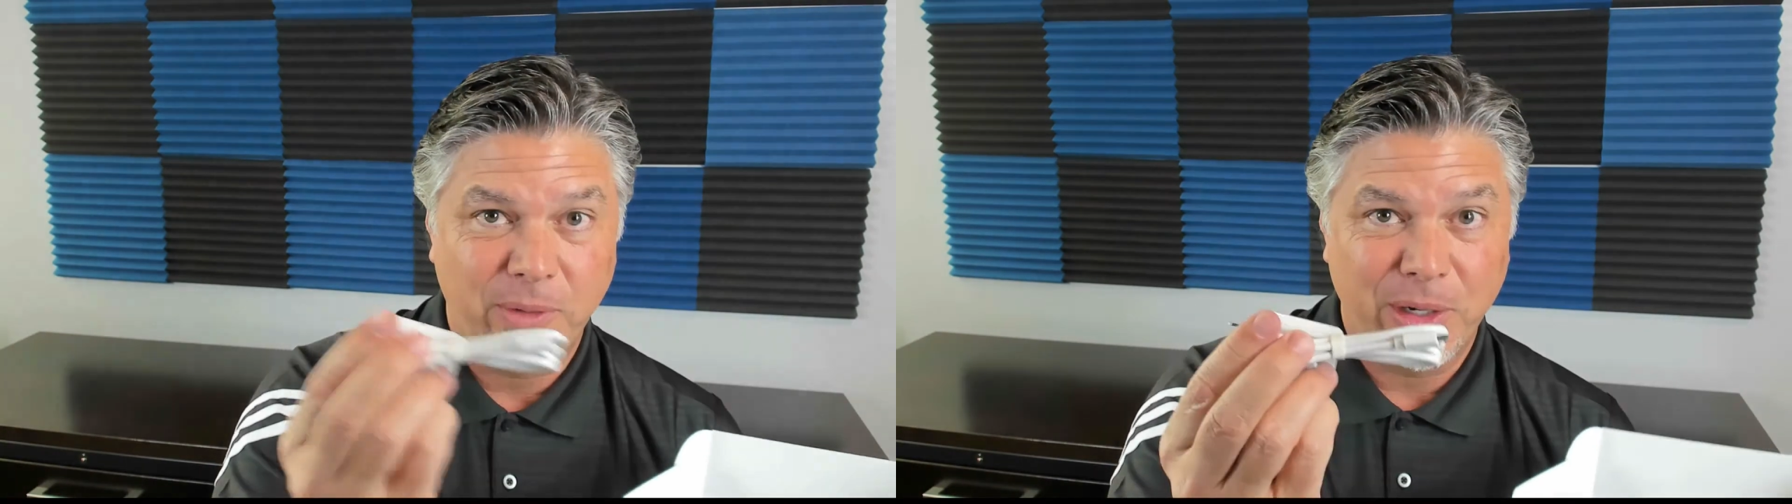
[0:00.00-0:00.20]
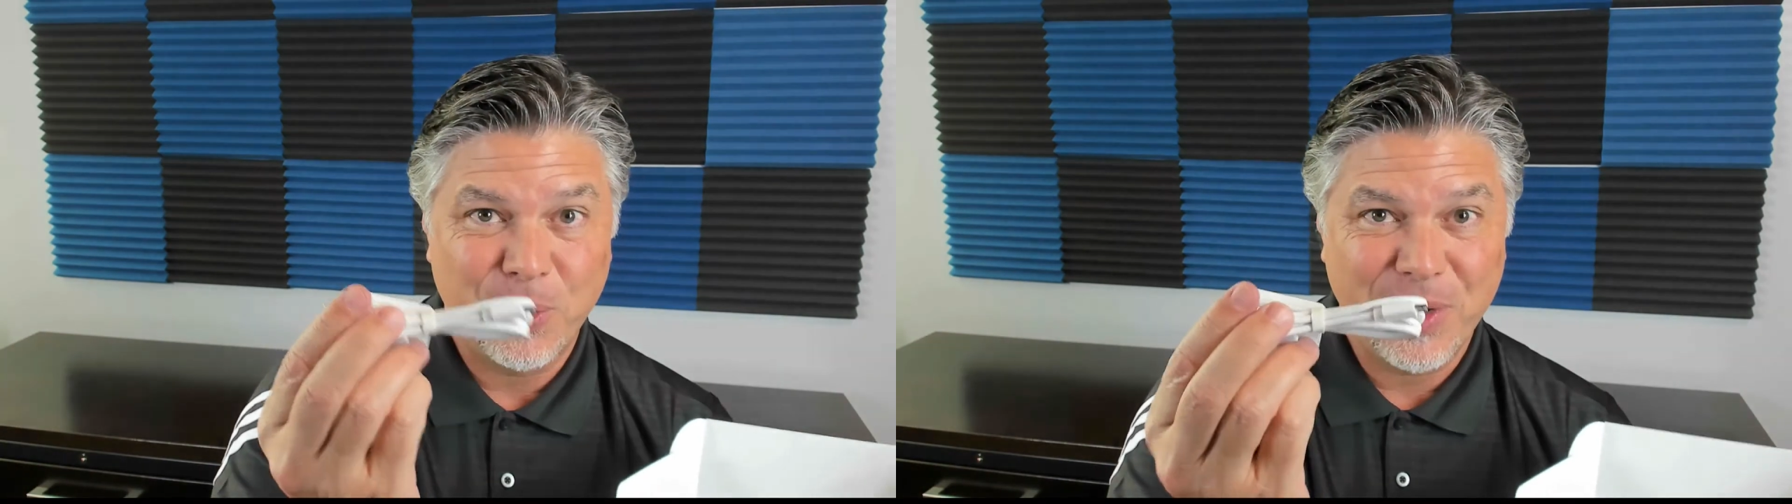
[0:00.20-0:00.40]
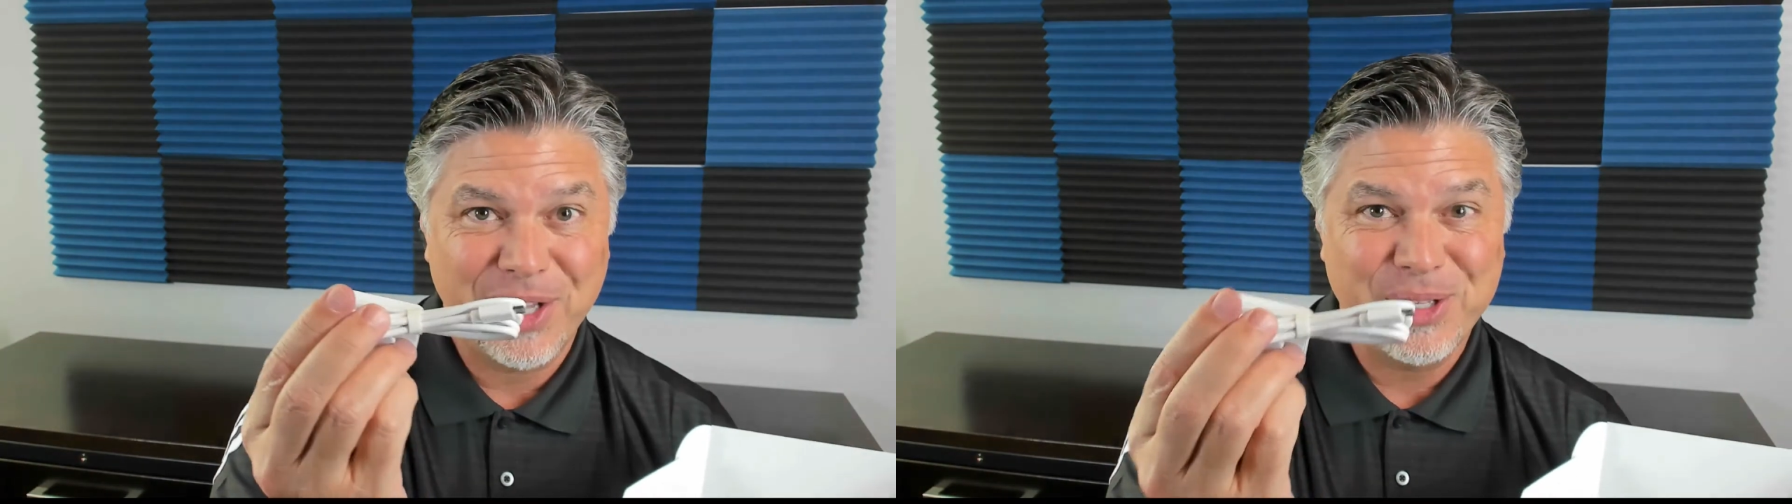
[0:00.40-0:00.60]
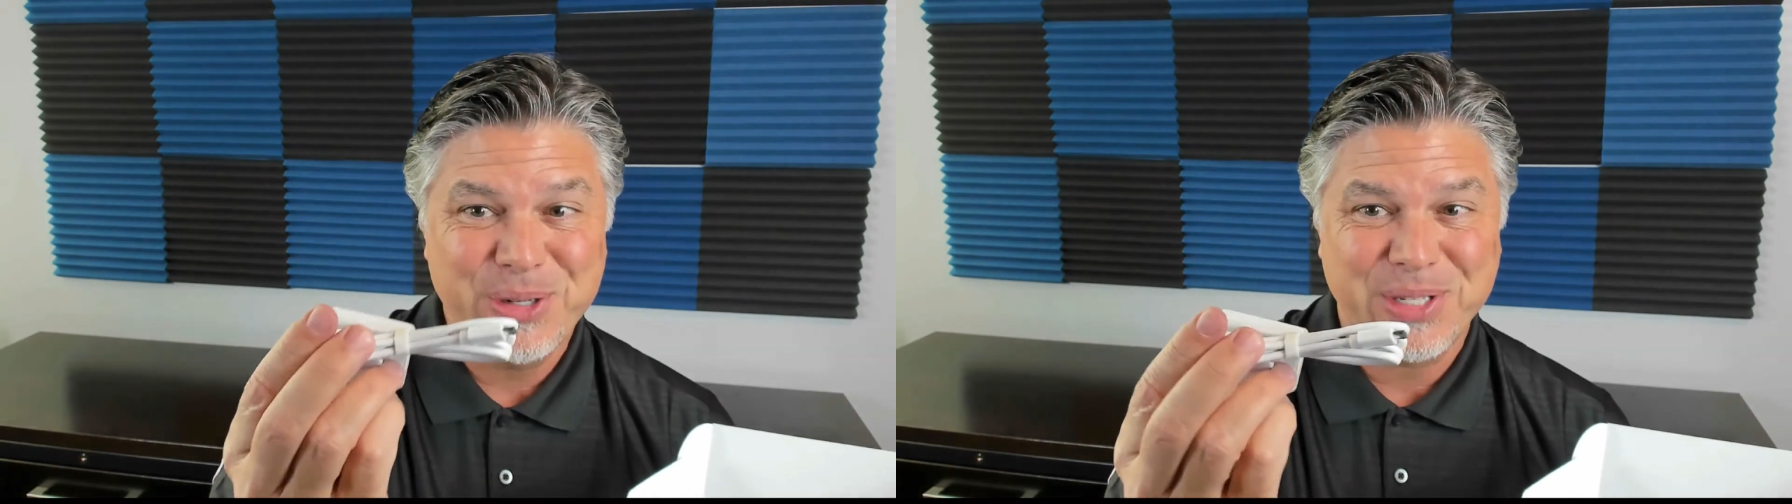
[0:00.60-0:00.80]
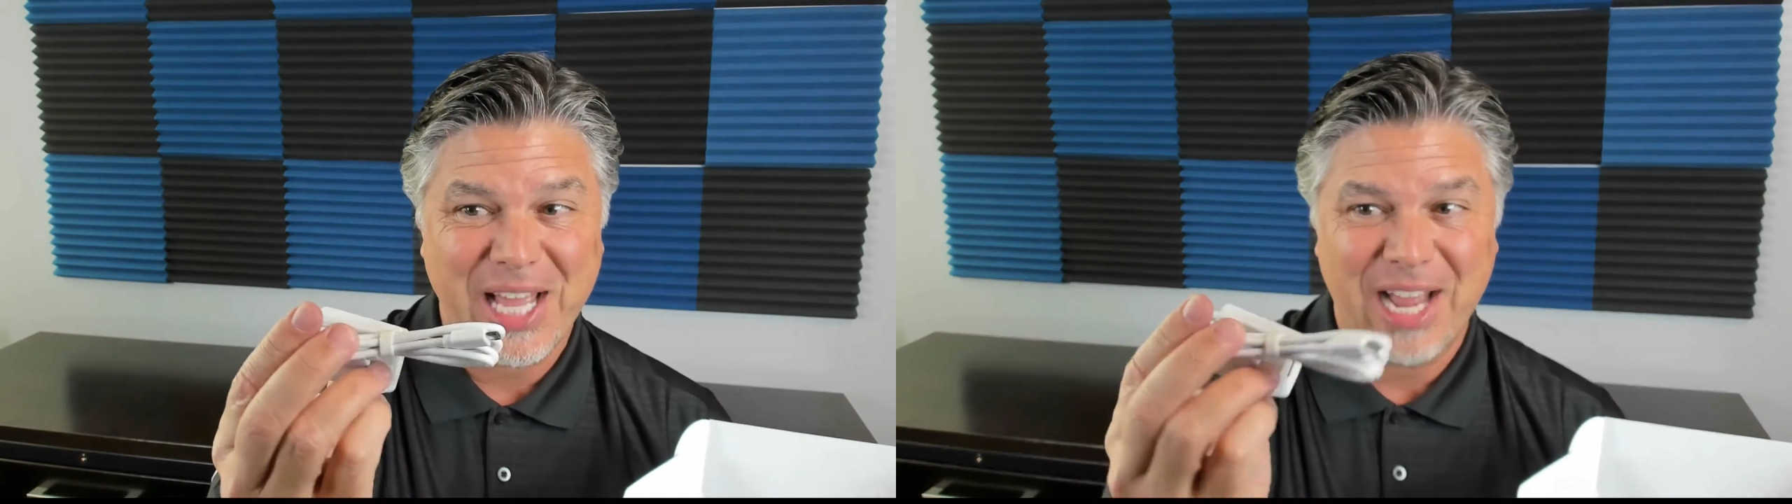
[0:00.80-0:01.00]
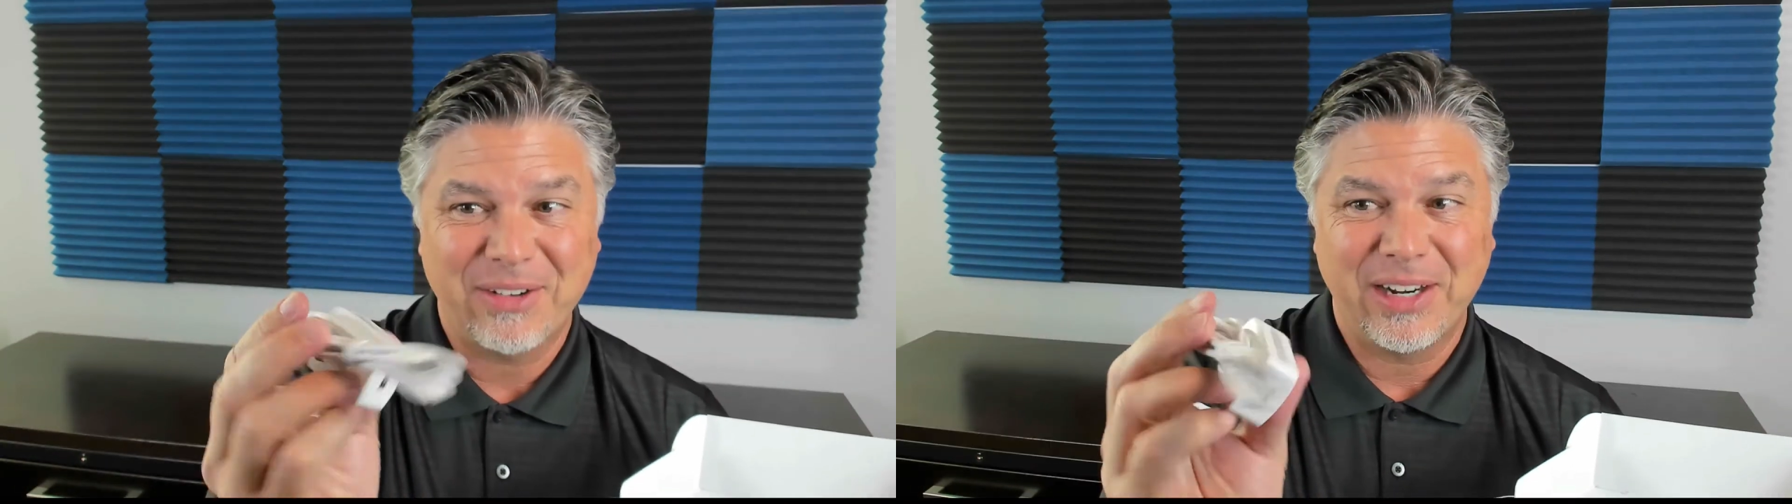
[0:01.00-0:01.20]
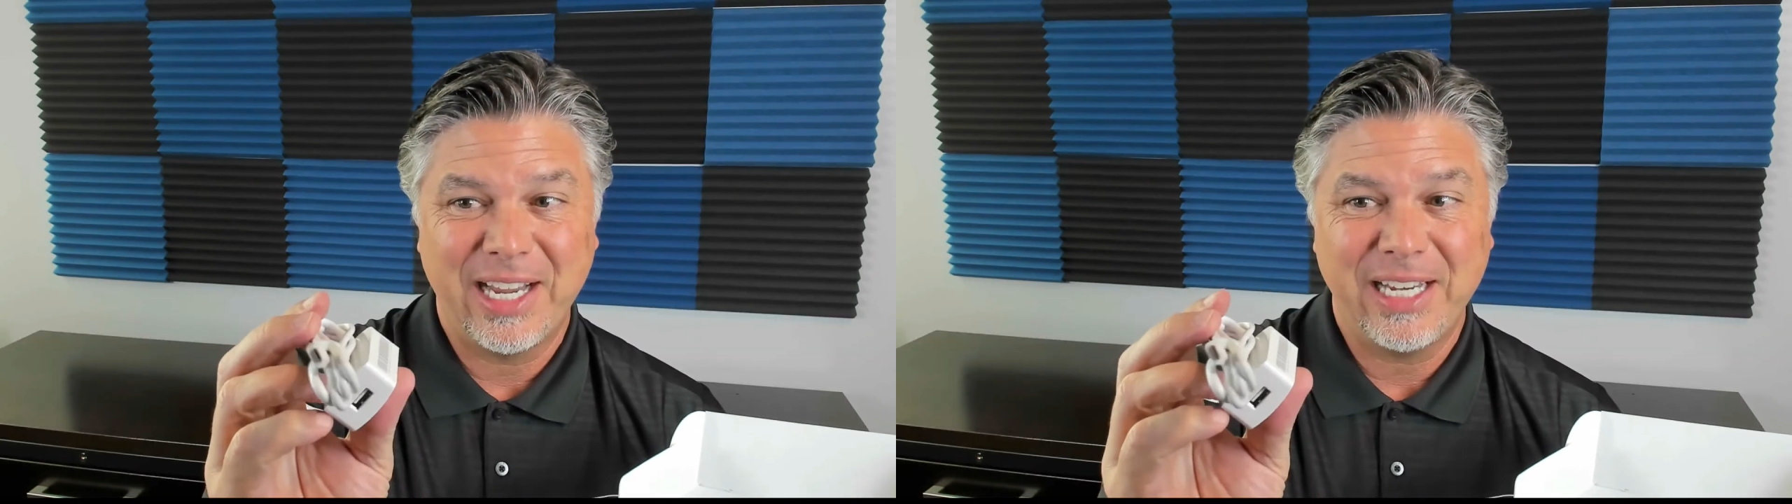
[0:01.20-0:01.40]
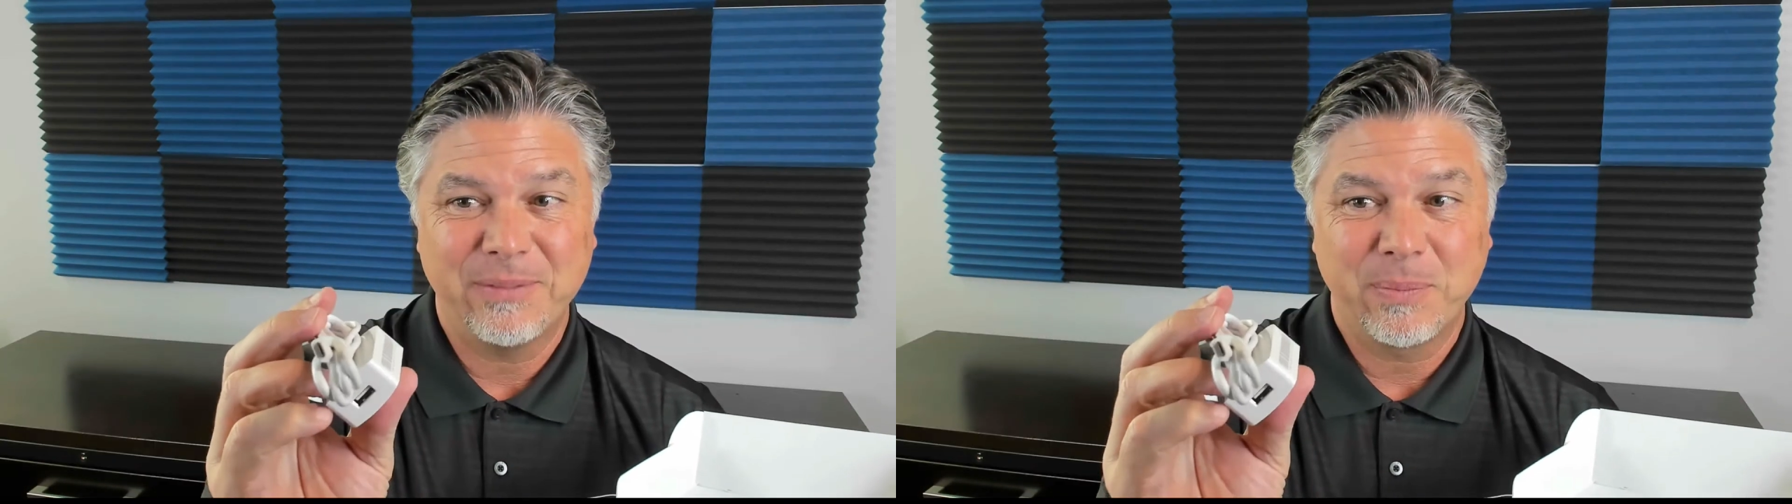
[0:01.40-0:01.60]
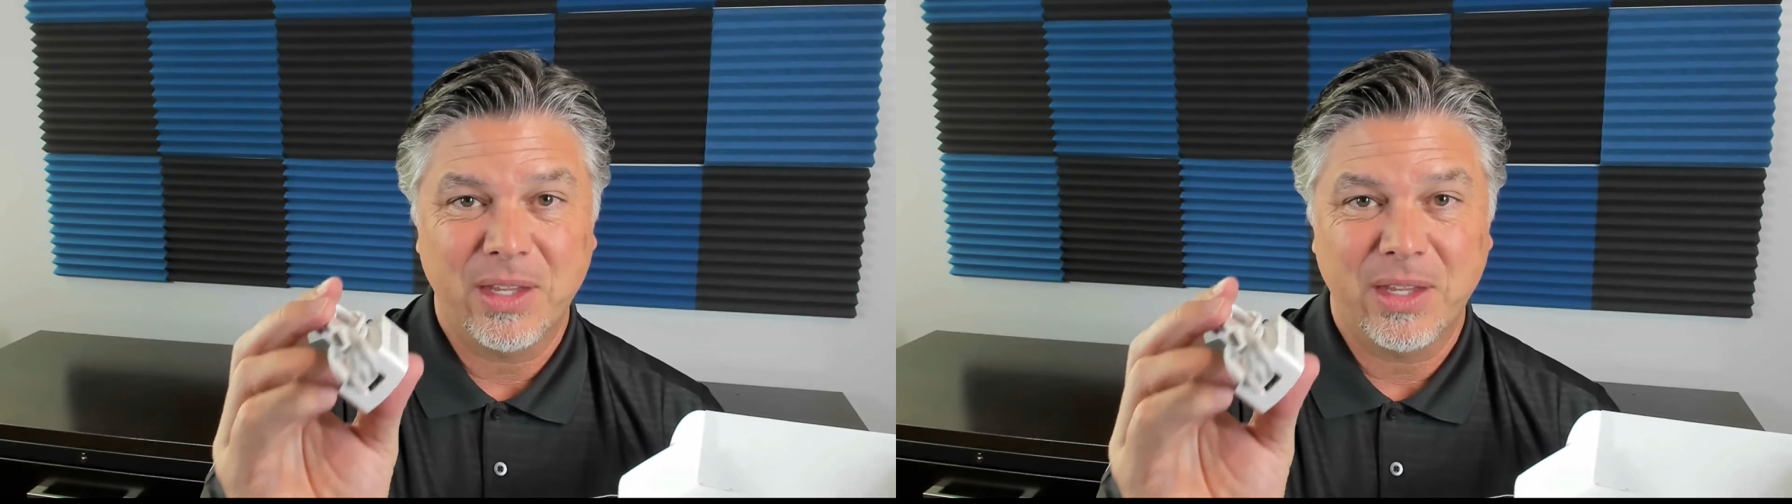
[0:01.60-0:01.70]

We don't want to lose that, right?